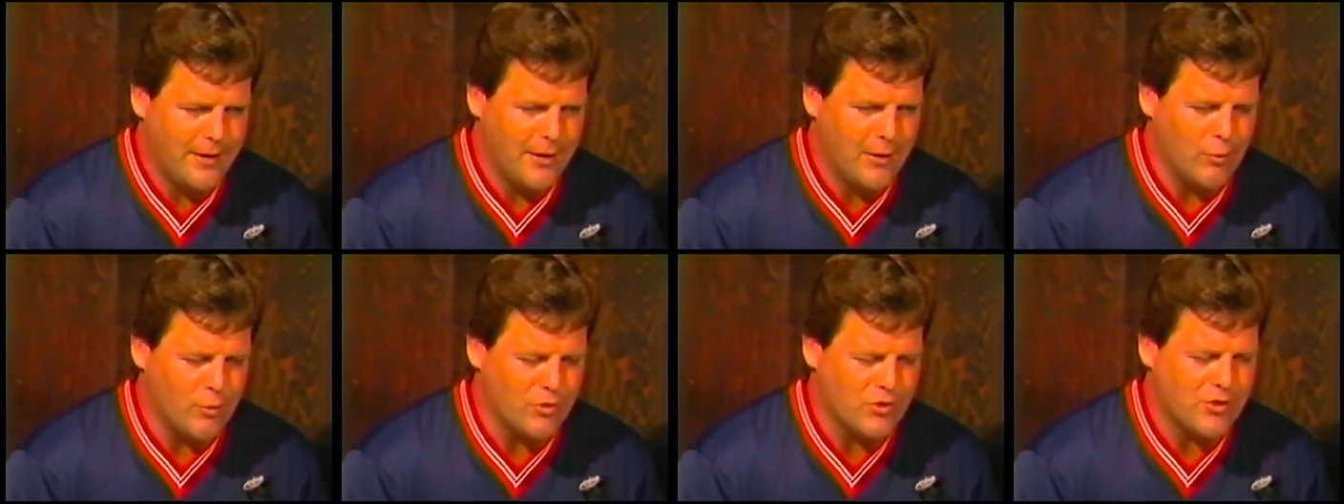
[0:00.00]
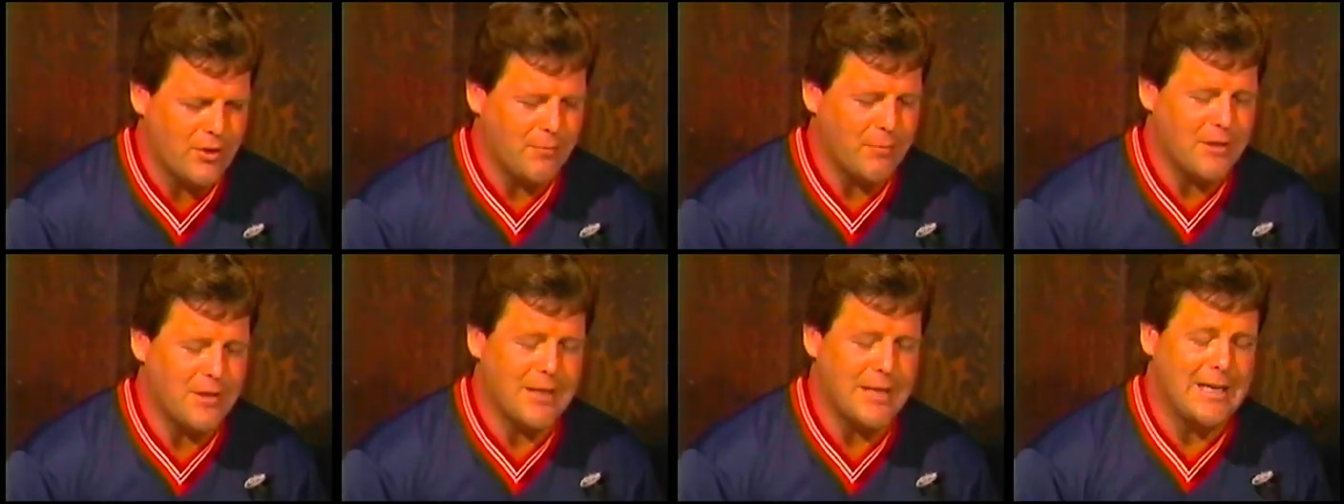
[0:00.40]
it was
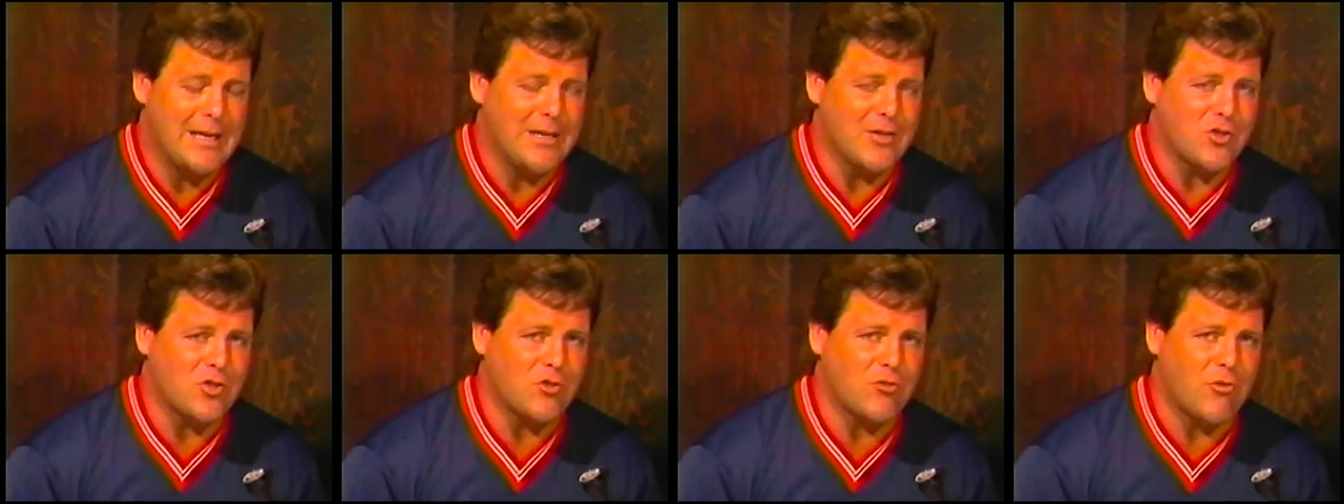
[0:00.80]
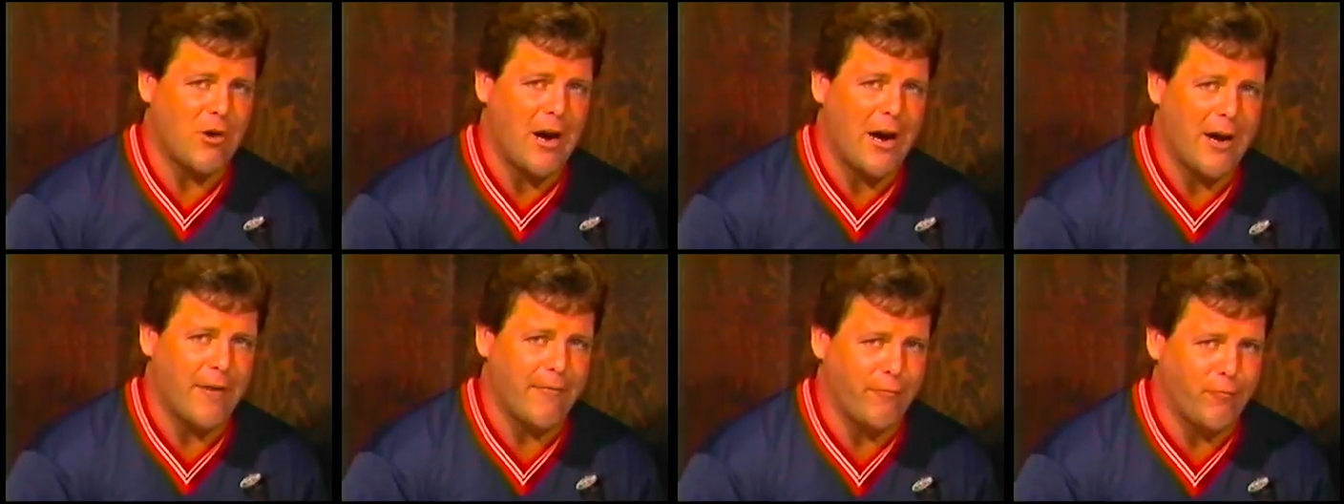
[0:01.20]
something that he had
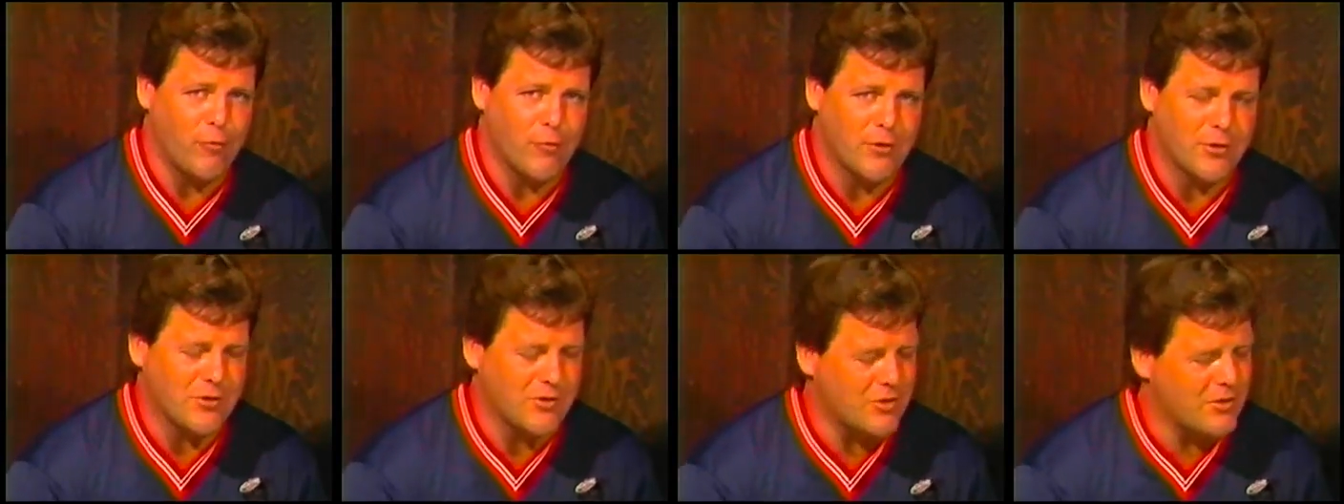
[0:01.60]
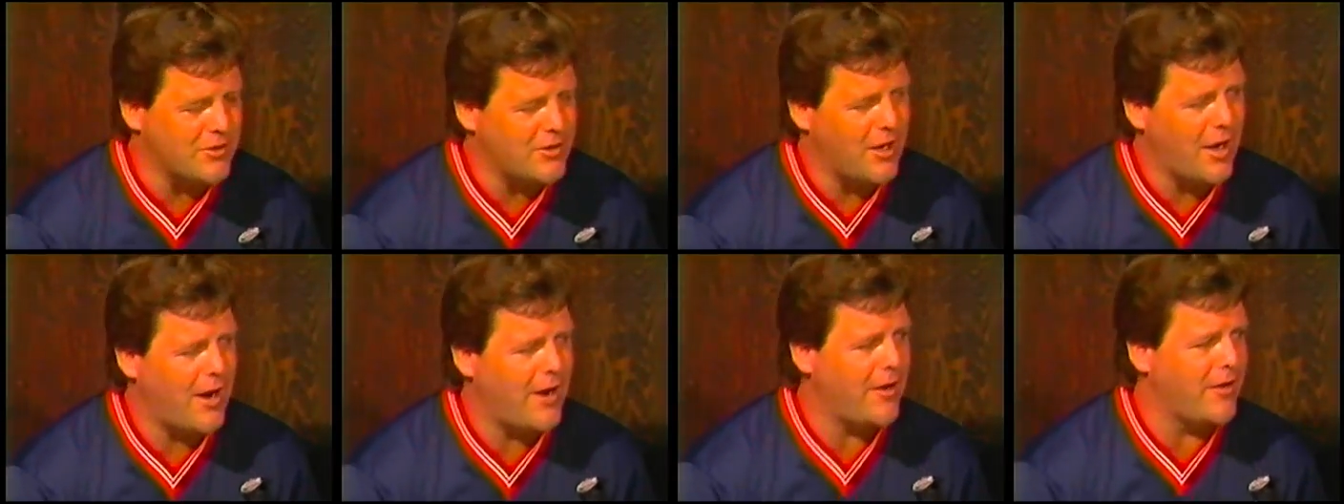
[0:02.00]
strived for his
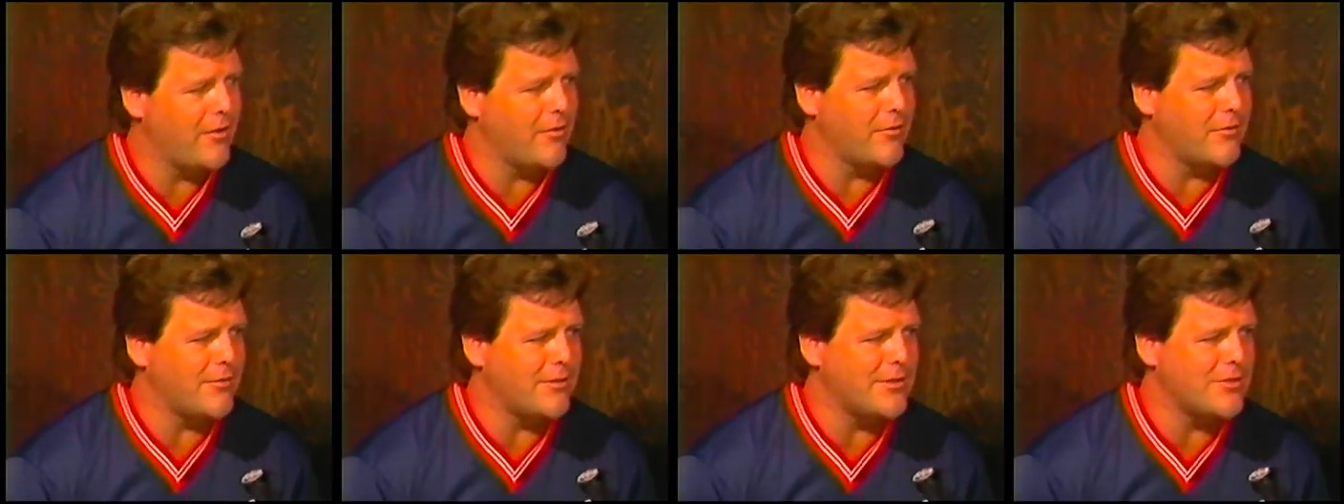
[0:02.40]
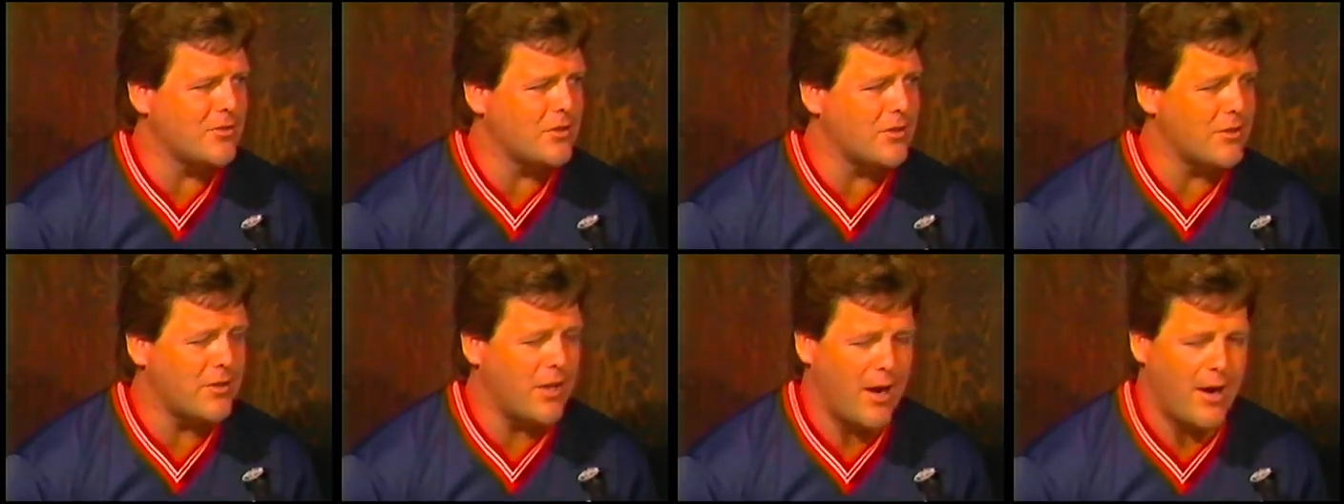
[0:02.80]

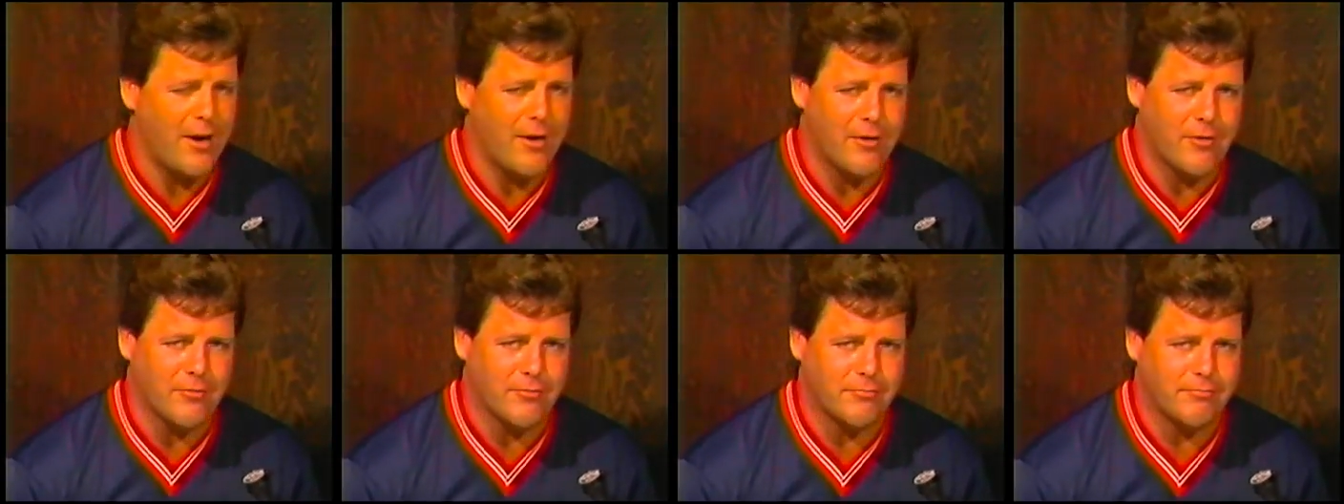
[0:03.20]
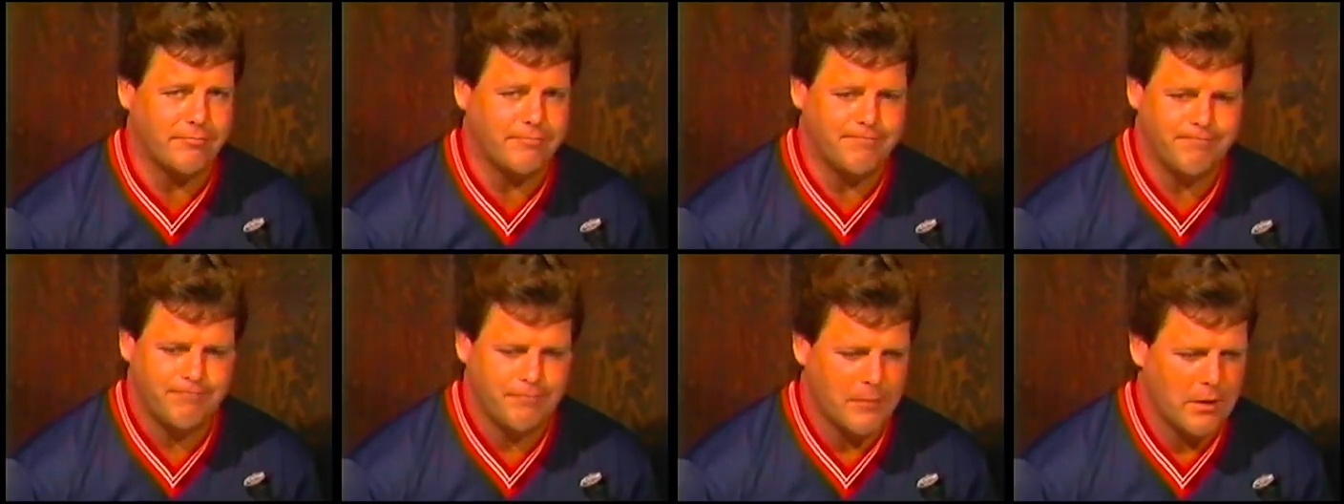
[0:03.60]
entire
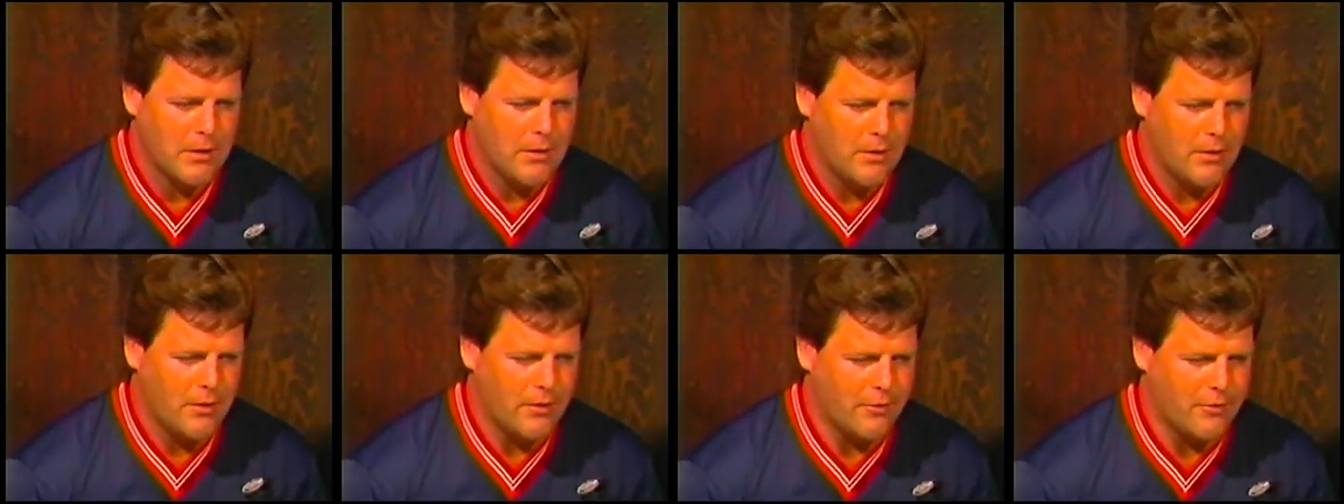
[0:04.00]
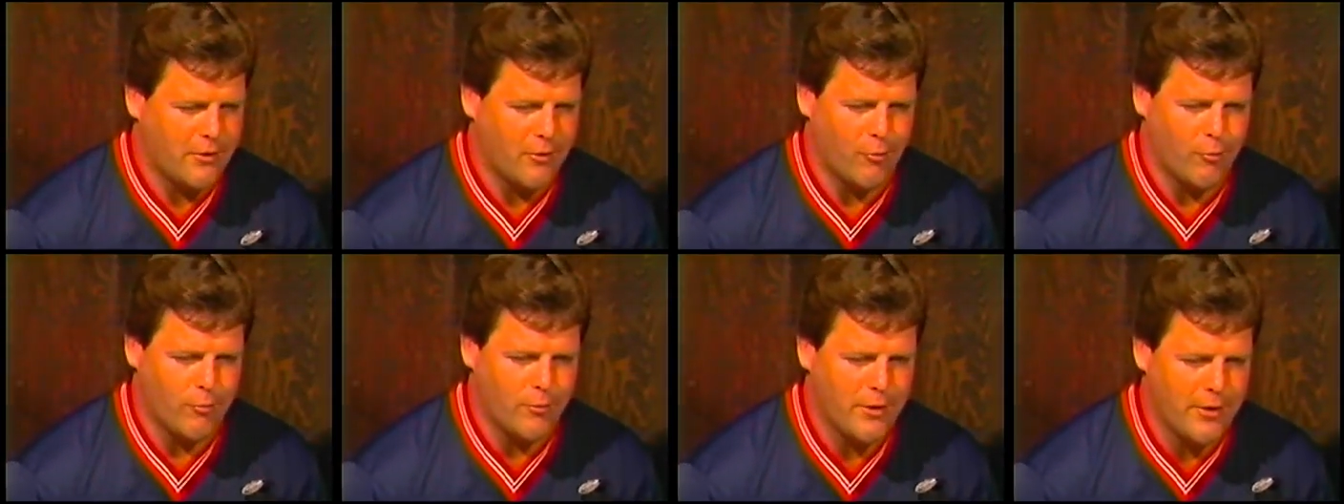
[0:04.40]

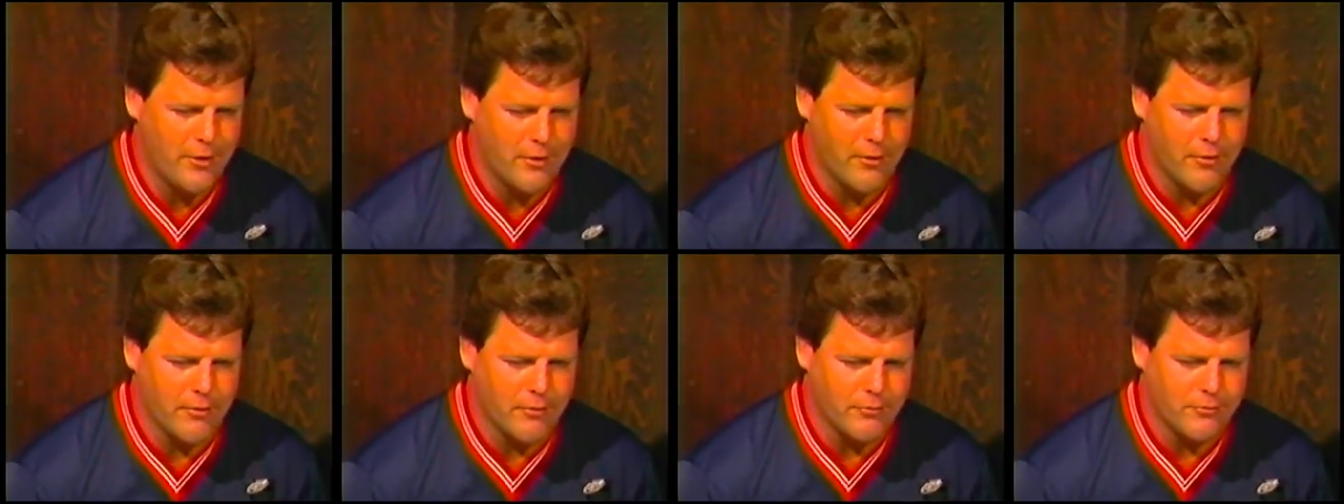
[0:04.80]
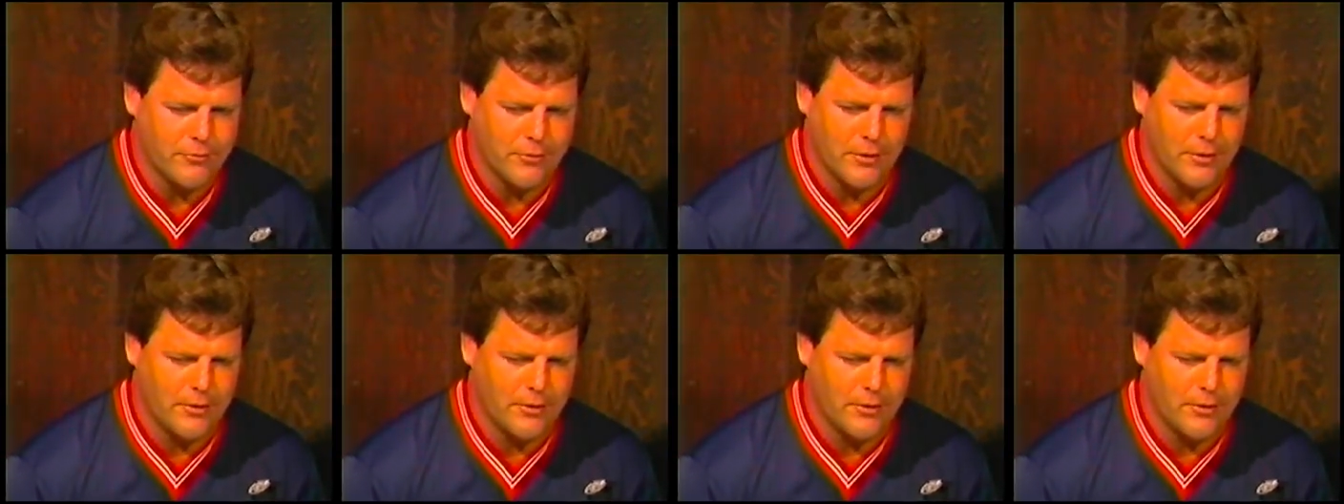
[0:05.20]
career,